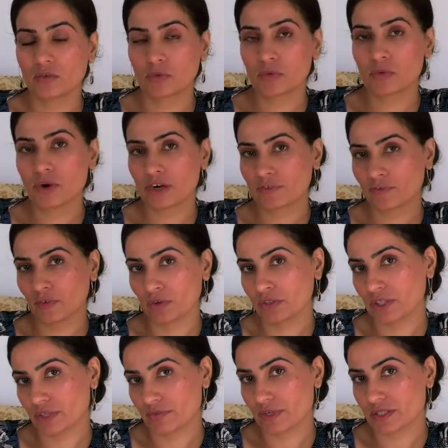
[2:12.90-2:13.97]
Who are full
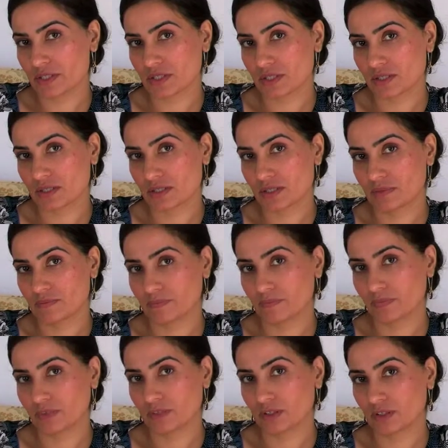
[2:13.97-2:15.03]
year residents?
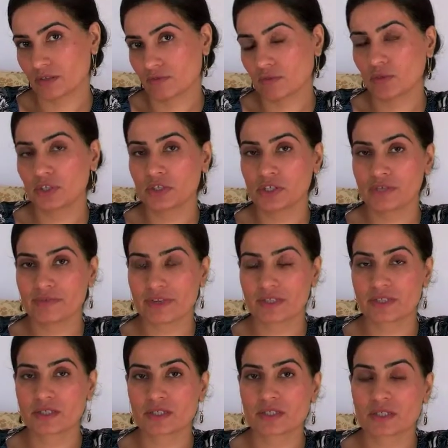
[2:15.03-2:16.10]
Full year
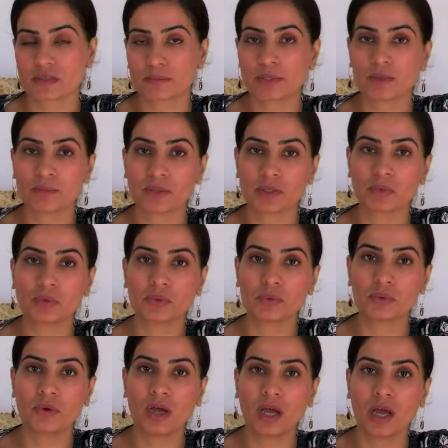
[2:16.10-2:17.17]
residents are people
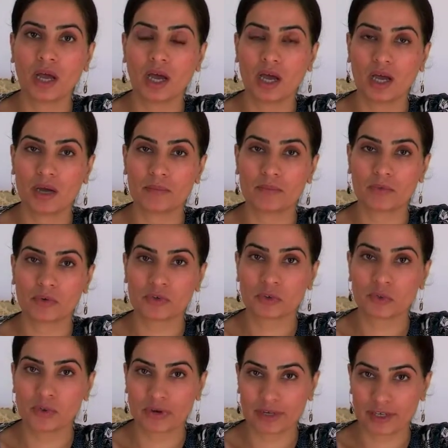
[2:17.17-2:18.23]
who are
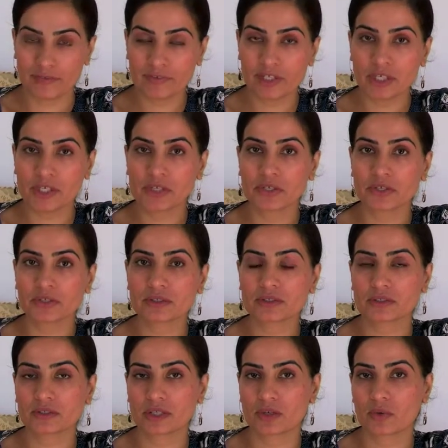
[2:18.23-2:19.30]
living here.
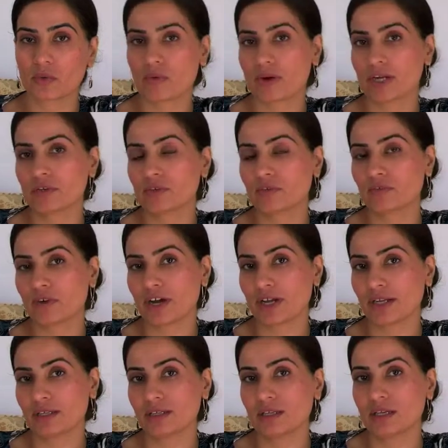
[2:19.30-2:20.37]
They're required to
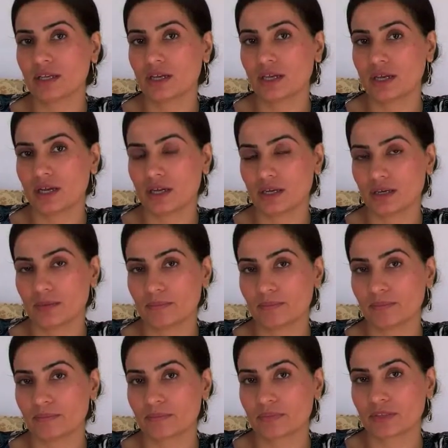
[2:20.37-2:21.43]
file
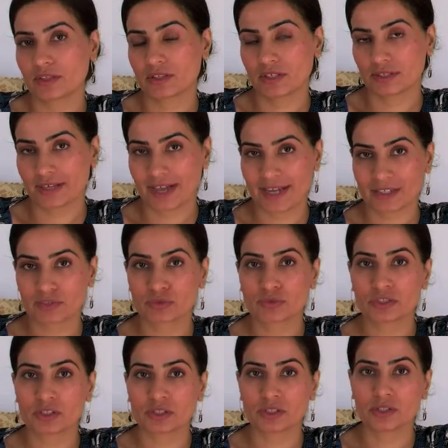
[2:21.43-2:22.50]
their tax
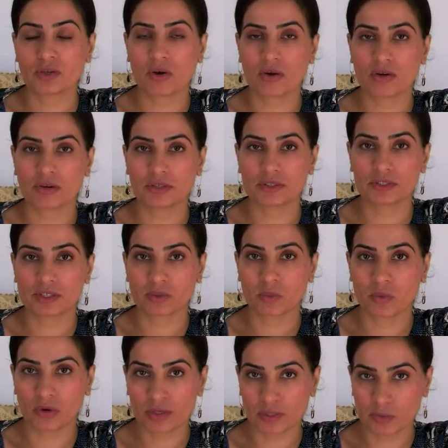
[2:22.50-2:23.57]
return on their
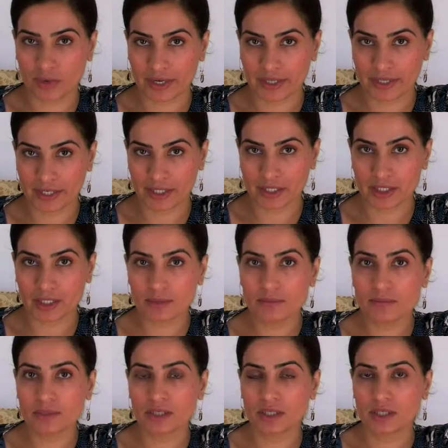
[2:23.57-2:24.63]
worldwide income,